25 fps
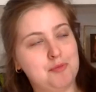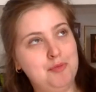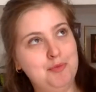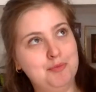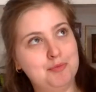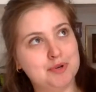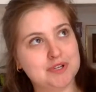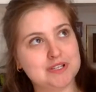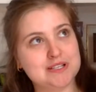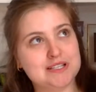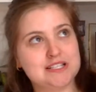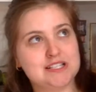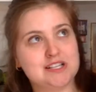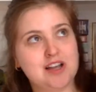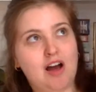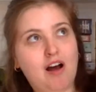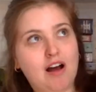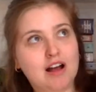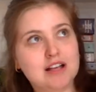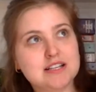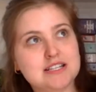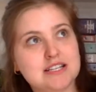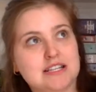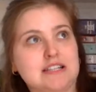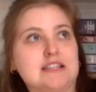But
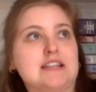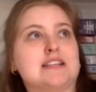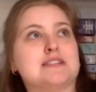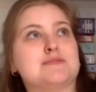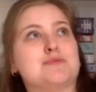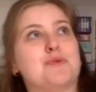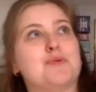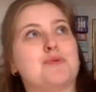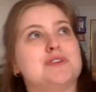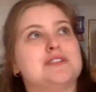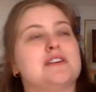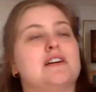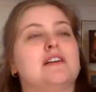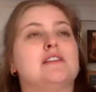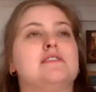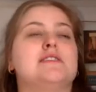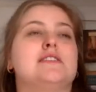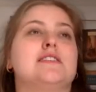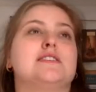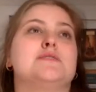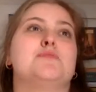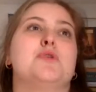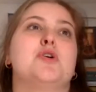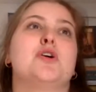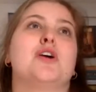starting this, when we started
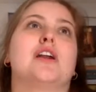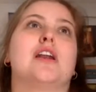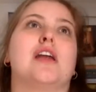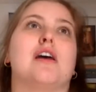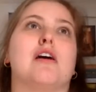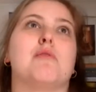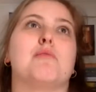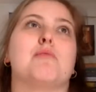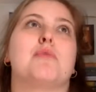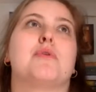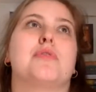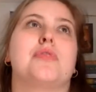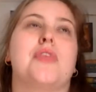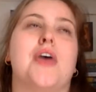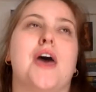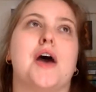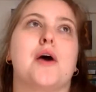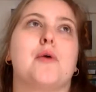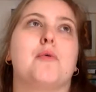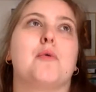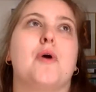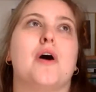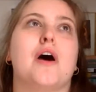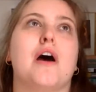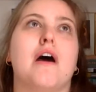this book club,
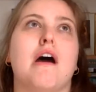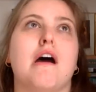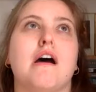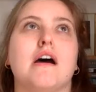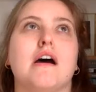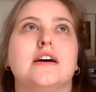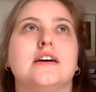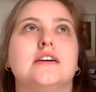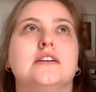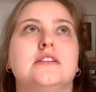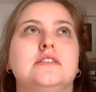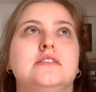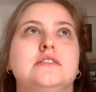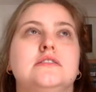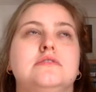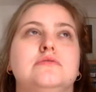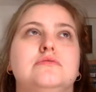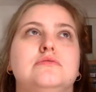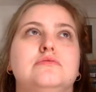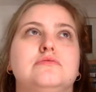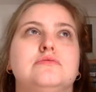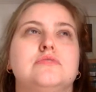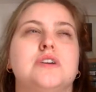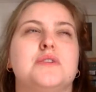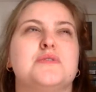there
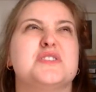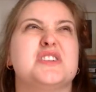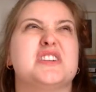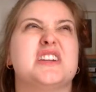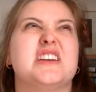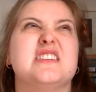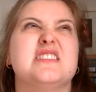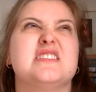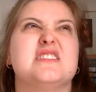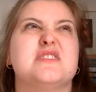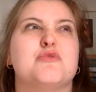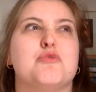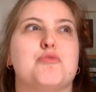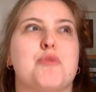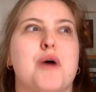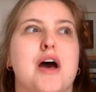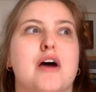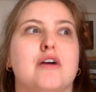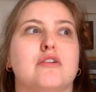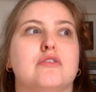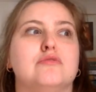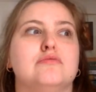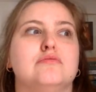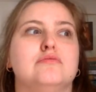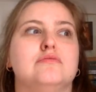was a list of
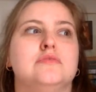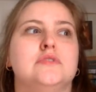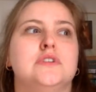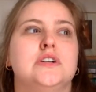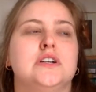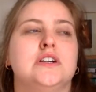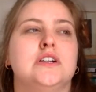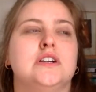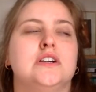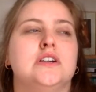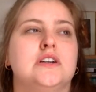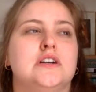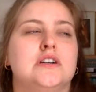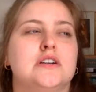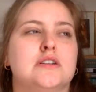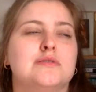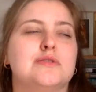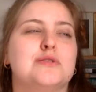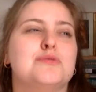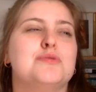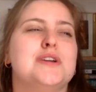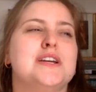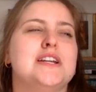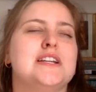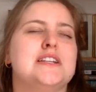about
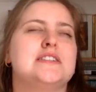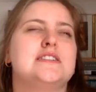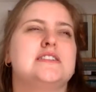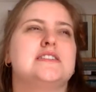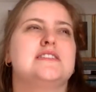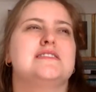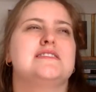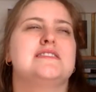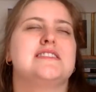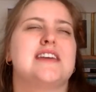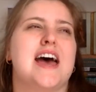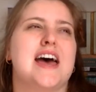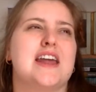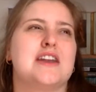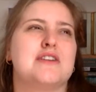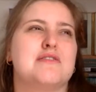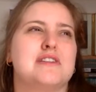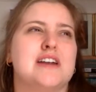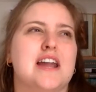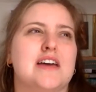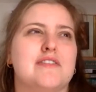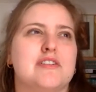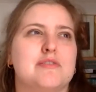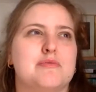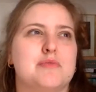probably 10 or
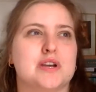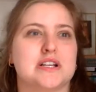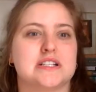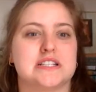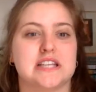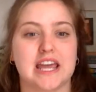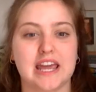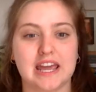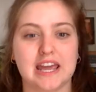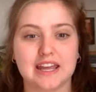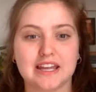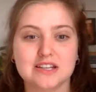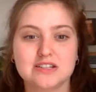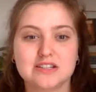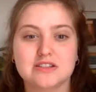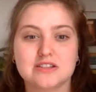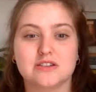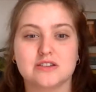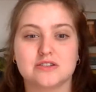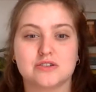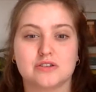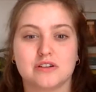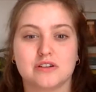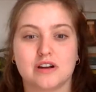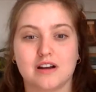11 books each
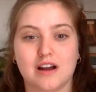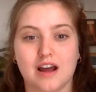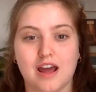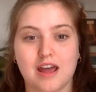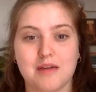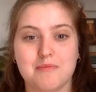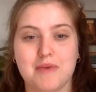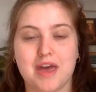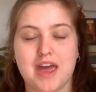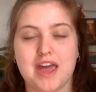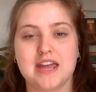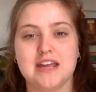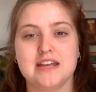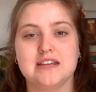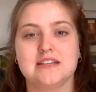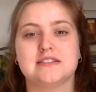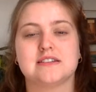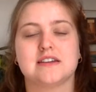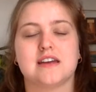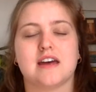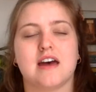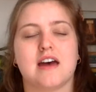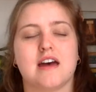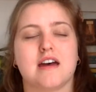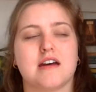that John and I made,
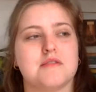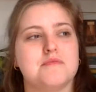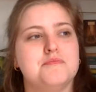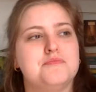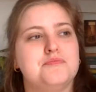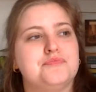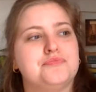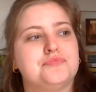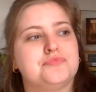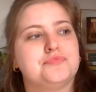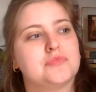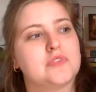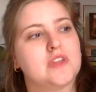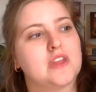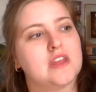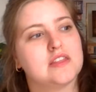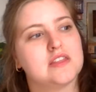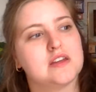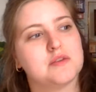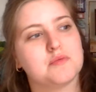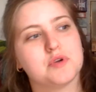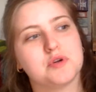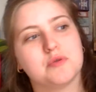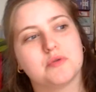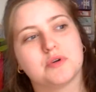
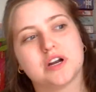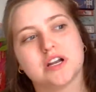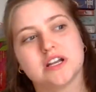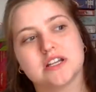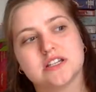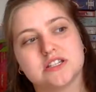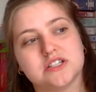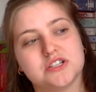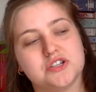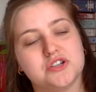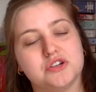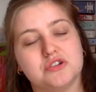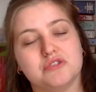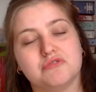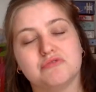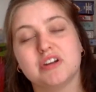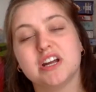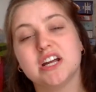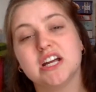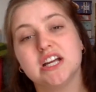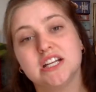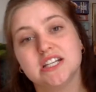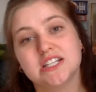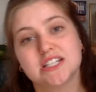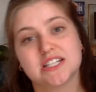that we wanted to
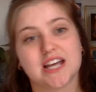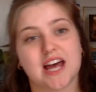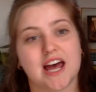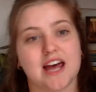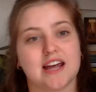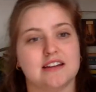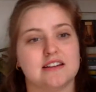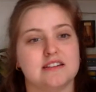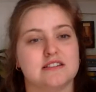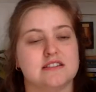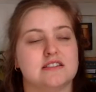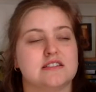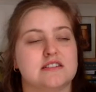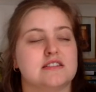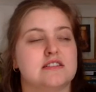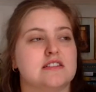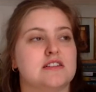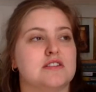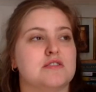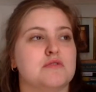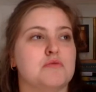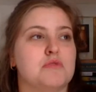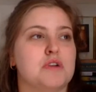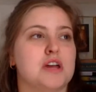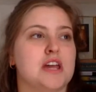read and
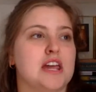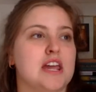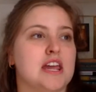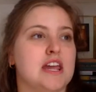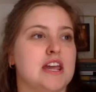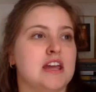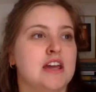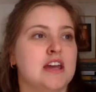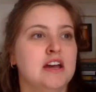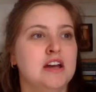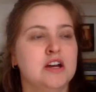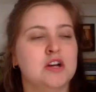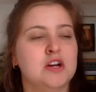that we